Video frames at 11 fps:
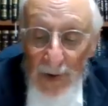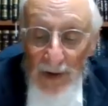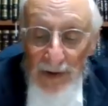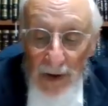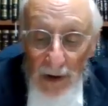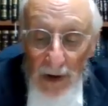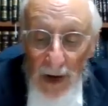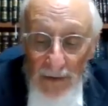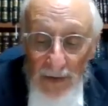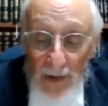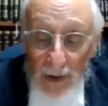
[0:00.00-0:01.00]
It's a
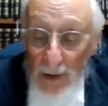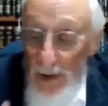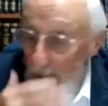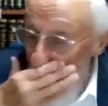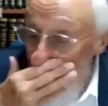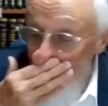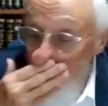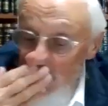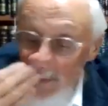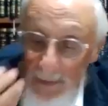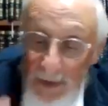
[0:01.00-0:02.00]
kind of
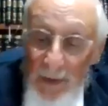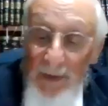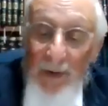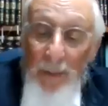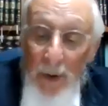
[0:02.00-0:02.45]
a little bit of a